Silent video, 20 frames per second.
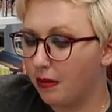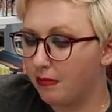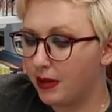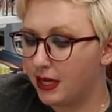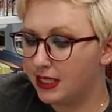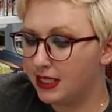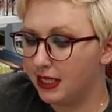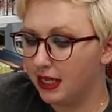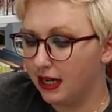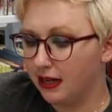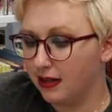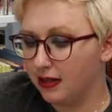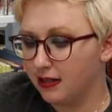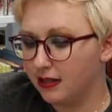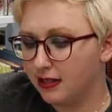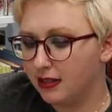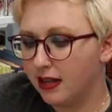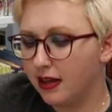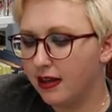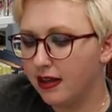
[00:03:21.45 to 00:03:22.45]
on my
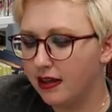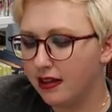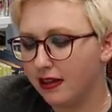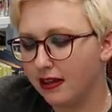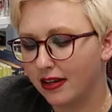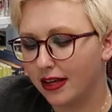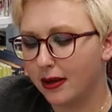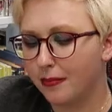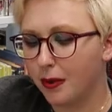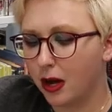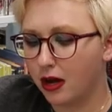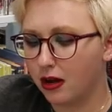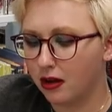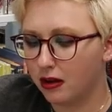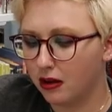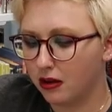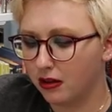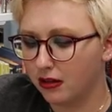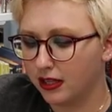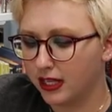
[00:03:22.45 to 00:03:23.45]
sneakers. "Come on,
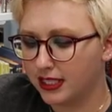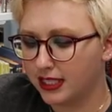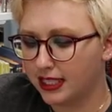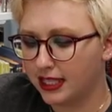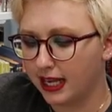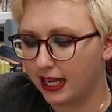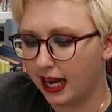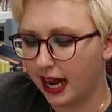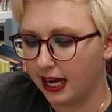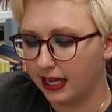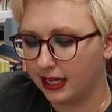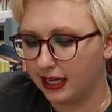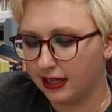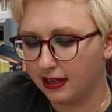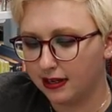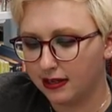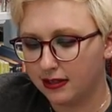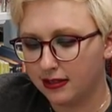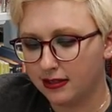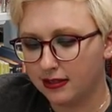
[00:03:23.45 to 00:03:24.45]
girl, let's get out of
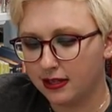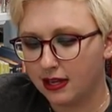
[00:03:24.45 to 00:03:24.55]
here."